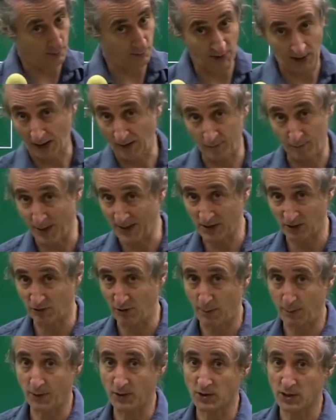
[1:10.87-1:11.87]
they have better
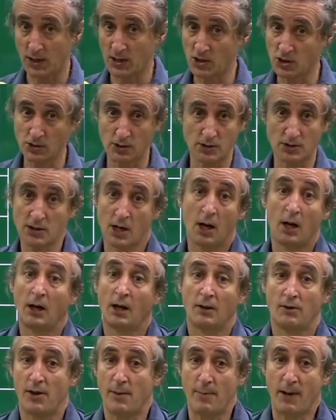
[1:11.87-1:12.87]
reputations,
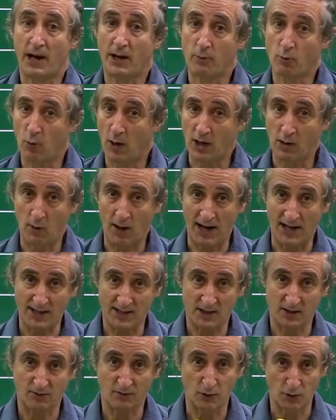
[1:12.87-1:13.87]
they might well
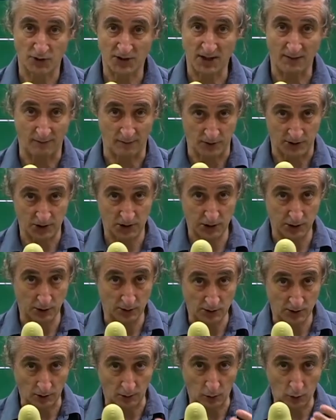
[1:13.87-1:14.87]
ask for 7.
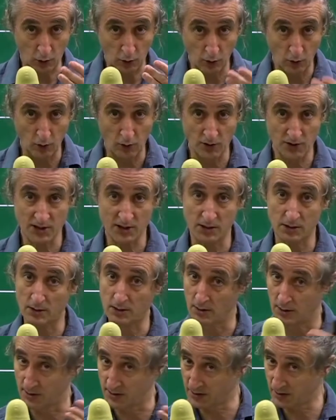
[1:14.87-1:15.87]
Certain
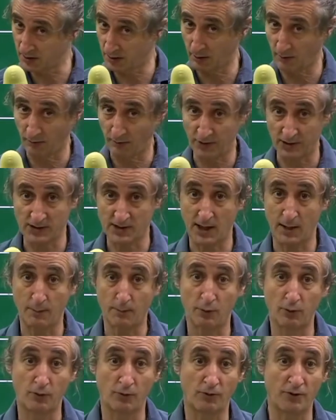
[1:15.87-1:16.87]
courses, so for
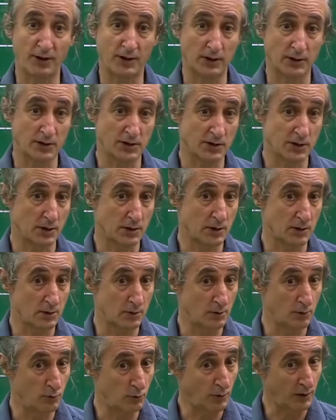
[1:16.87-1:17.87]
example, things to
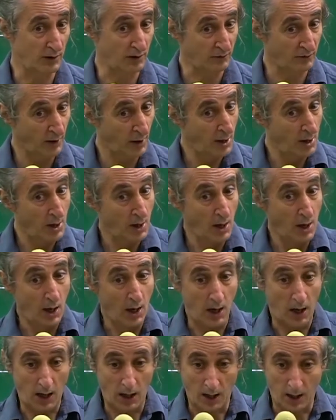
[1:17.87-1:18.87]
do with
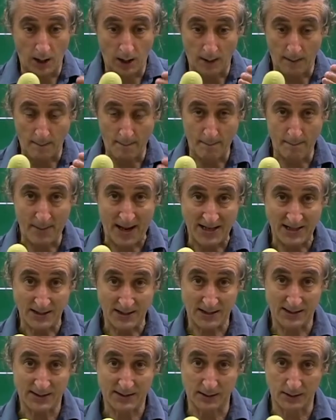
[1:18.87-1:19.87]

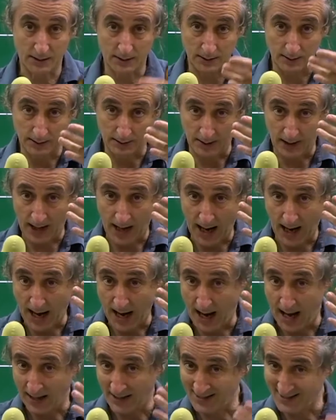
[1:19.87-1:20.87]
medicine
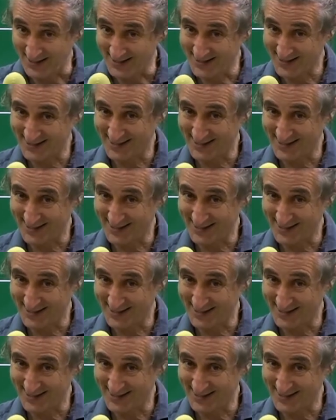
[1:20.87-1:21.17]
and